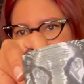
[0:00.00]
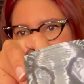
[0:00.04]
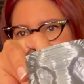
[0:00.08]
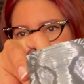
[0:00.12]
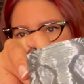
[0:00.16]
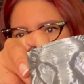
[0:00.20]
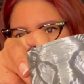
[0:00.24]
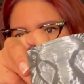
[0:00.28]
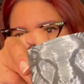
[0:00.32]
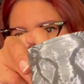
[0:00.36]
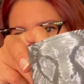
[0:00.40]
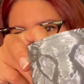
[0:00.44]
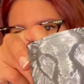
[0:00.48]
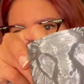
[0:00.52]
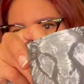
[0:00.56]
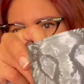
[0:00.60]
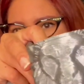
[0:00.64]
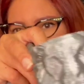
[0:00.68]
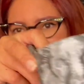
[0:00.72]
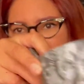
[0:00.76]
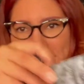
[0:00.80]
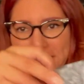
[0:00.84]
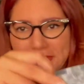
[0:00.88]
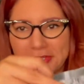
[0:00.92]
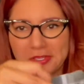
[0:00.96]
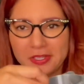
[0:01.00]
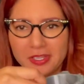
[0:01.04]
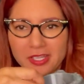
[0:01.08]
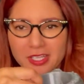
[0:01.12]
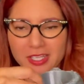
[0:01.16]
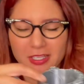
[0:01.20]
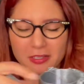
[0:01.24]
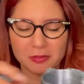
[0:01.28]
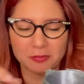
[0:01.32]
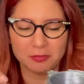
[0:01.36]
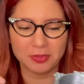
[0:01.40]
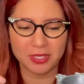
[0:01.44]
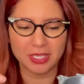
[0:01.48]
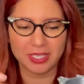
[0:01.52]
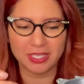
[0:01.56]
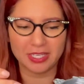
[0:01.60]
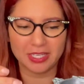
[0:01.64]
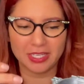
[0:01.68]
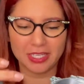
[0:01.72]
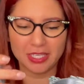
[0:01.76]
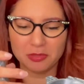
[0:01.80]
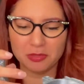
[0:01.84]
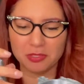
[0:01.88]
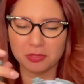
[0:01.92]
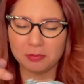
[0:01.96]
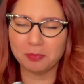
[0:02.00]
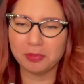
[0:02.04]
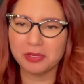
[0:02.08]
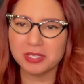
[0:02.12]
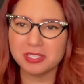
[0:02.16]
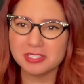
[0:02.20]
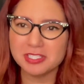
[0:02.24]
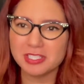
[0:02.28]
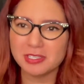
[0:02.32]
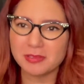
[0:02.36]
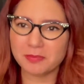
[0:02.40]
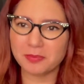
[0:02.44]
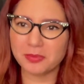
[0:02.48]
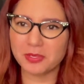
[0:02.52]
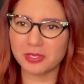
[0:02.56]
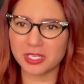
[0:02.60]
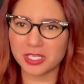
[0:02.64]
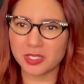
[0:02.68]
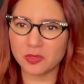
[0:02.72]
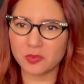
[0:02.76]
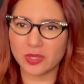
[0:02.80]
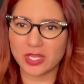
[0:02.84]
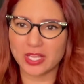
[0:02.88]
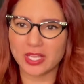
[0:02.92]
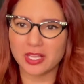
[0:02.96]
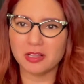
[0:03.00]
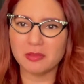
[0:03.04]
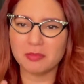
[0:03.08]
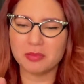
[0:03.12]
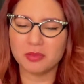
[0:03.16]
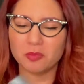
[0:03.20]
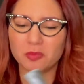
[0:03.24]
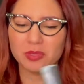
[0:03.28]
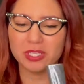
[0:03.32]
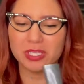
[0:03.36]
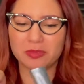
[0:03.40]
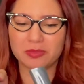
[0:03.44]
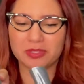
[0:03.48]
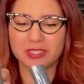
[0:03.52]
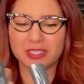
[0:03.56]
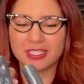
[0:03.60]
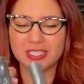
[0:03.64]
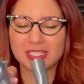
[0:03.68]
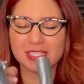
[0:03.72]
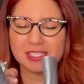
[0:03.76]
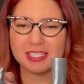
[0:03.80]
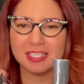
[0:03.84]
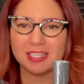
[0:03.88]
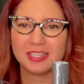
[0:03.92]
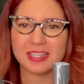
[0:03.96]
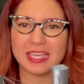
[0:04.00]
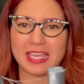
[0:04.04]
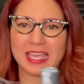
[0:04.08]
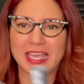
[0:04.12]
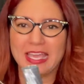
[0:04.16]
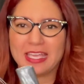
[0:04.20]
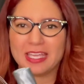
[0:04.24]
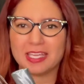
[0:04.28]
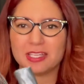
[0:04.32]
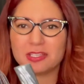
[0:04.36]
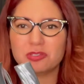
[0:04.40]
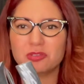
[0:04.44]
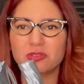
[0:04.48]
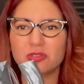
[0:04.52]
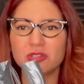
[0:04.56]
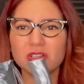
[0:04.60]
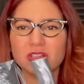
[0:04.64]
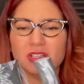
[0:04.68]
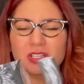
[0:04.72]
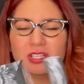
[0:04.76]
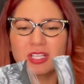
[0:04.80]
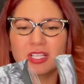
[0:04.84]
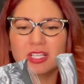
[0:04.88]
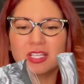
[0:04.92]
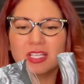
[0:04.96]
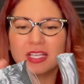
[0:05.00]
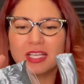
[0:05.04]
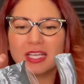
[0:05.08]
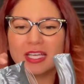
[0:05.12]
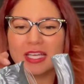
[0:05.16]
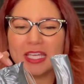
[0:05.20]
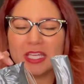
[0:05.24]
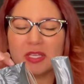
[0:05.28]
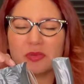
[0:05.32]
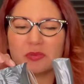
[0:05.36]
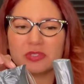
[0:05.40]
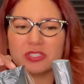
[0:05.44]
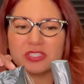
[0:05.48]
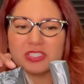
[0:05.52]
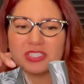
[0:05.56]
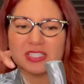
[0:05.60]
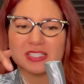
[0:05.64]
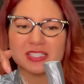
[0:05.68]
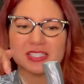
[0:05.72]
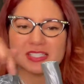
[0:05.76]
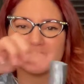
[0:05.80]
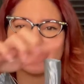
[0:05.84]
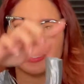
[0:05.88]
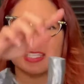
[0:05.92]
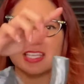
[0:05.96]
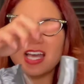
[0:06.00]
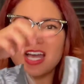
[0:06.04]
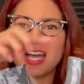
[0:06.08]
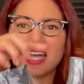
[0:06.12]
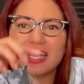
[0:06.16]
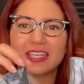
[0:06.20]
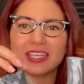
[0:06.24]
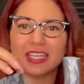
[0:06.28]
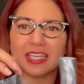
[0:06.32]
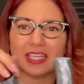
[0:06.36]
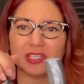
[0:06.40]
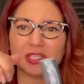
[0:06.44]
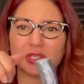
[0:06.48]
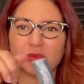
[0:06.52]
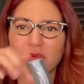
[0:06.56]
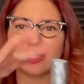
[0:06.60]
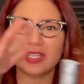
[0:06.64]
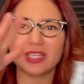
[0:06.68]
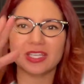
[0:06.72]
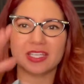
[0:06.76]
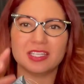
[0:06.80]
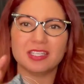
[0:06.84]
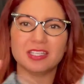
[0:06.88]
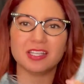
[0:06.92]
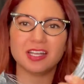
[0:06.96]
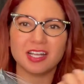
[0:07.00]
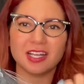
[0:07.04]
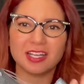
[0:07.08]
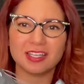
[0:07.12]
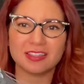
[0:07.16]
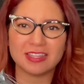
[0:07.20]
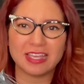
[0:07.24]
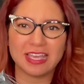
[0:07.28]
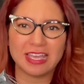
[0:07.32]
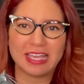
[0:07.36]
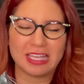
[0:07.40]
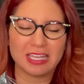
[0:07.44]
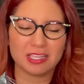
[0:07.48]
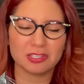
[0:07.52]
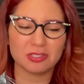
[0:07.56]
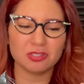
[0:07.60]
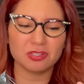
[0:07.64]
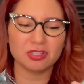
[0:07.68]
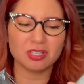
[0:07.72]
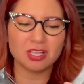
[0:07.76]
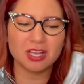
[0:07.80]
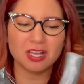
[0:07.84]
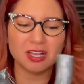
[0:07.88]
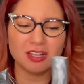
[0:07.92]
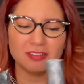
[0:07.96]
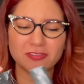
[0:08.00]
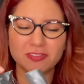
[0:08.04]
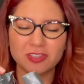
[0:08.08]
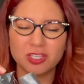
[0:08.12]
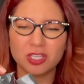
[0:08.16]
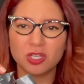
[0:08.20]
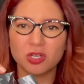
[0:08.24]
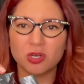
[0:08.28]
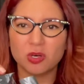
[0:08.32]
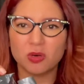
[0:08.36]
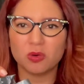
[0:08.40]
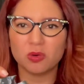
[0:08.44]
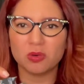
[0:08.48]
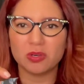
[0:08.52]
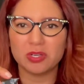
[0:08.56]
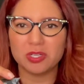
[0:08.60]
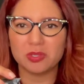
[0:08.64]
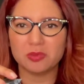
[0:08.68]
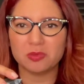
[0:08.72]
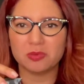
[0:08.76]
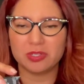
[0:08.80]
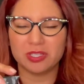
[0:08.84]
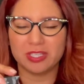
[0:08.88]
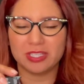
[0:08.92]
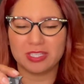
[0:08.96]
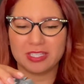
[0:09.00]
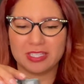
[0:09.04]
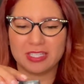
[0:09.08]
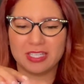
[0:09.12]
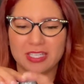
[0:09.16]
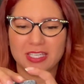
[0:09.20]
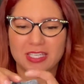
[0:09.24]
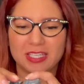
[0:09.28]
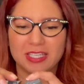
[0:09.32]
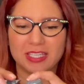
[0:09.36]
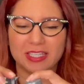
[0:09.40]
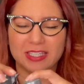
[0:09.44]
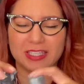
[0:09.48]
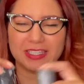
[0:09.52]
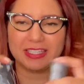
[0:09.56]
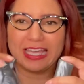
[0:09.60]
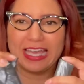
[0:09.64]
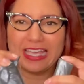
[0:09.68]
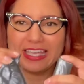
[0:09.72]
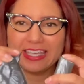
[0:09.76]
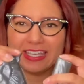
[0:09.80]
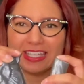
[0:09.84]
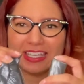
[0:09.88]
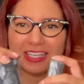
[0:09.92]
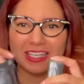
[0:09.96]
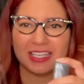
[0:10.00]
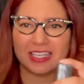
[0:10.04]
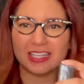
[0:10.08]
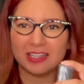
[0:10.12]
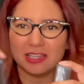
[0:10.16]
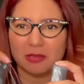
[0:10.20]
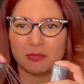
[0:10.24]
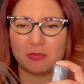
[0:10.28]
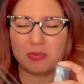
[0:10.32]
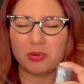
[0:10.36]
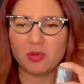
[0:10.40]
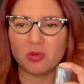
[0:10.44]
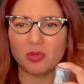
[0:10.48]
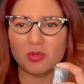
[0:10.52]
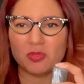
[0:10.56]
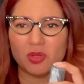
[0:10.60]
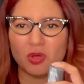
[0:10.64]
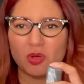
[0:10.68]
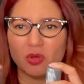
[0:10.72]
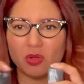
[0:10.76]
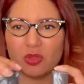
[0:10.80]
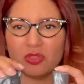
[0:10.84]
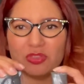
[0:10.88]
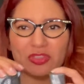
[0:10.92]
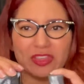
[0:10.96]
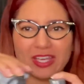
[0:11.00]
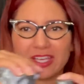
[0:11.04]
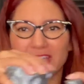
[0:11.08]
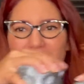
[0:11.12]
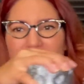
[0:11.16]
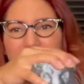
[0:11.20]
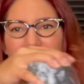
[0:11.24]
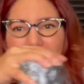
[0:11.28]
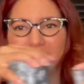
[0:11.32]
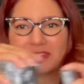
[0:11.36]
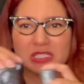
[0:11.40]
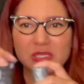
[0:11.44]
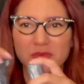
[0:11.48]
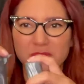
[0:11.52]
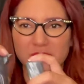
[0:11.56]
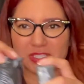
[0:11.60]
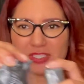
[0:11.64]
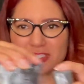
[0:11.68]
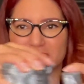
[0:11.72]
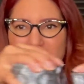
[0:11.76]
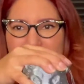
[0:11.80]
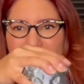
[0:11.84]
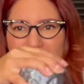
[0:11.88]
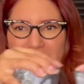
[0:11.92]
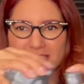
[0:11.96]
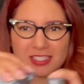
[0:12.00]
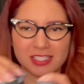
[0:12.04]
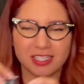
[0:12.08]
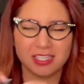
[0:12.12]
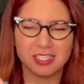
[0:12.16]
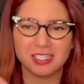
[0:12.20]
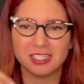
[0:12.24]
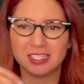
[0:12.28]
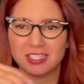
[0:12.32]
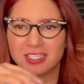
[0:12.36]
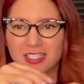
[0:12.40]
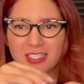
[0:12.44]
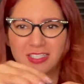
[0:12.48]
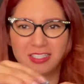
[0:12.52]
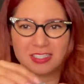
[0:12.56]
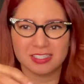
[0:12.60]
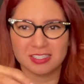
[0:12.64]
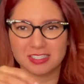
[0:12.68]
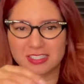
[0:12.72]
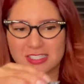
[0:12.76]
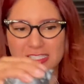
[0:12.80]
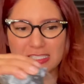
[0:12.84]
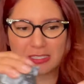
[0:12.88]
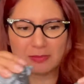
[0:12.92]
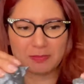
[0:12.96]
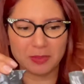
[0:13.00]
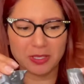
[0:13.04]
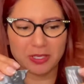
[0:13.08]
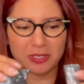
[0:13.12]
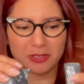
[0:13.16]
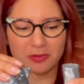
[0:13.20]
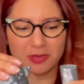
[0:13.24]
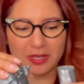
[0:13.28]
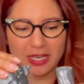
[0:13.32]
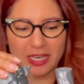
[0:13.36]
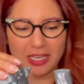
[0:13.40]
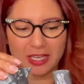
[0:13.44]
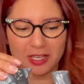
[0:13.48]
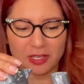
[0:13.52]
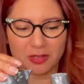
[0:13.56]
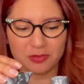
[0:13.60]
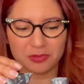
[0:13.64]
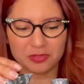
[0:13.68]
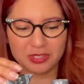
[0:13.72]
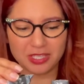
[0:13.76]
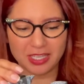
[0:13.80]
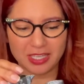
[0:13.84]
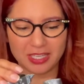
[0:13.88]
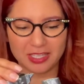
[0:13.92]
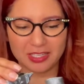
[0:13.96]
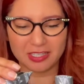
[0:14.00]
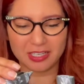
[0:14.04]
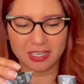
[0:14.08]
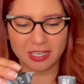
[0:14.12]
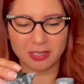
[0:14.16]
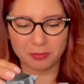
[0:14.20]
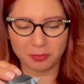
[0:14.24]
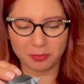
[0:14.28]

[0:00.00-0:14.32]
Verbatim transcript: bad print, but it would print it pretty well. But when it would get to the handle, it would just knock into it and knock the handle off, or it would yank it and then pull the whole thing off, so it just spin around and not